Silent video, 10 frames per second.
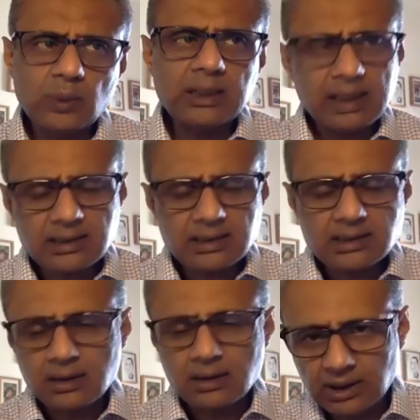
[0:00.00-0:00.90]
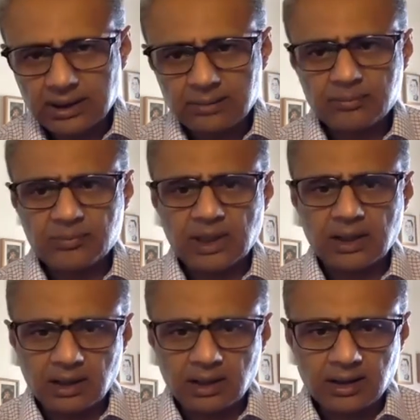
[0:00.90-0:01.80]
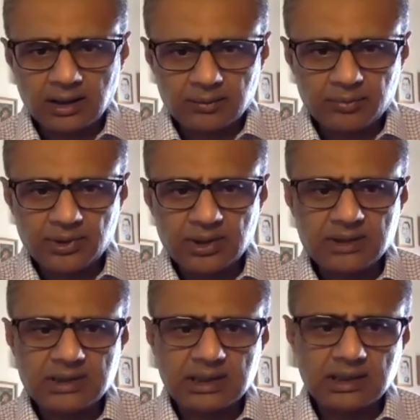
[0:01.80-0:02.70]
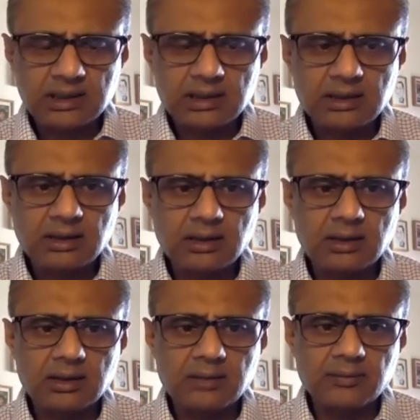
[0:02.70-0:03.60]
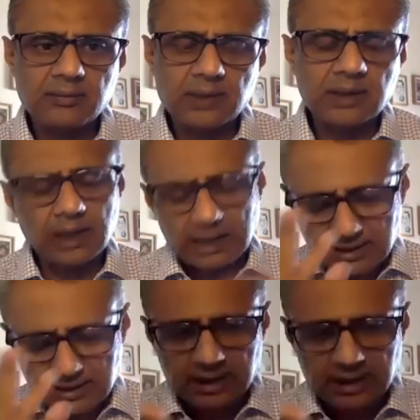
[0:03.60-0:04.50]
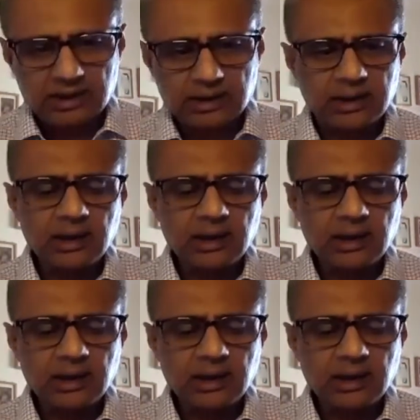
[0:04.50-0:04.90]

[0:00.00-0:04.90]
yes and no. There are companies in India and internationally